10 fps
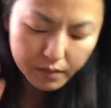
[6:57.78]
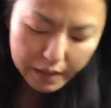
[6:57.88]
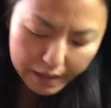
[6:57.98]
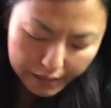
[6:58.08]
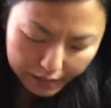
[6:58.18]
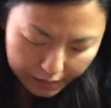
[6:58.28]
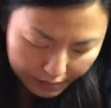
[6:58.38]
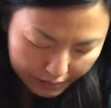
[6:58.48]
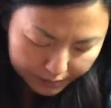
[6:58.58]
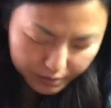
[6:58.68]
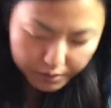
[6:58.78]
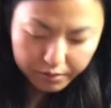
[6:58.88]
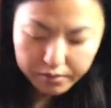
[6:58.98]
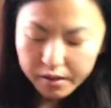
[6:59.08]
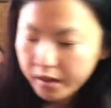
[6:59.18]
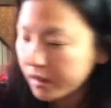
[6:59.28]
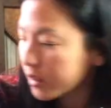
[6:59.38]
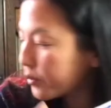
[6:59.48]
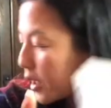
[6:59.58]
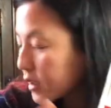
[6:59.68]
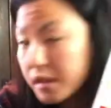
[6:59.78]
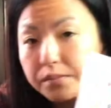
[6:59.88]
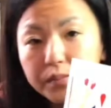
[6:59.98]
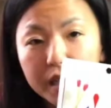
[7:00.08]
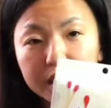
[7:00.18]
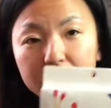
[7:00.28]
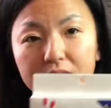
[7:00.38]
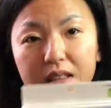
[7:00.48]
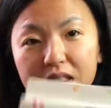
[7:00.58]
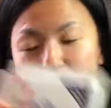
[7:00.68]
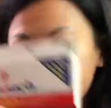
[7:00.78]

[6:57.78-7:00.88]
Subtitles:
I have another box of matches because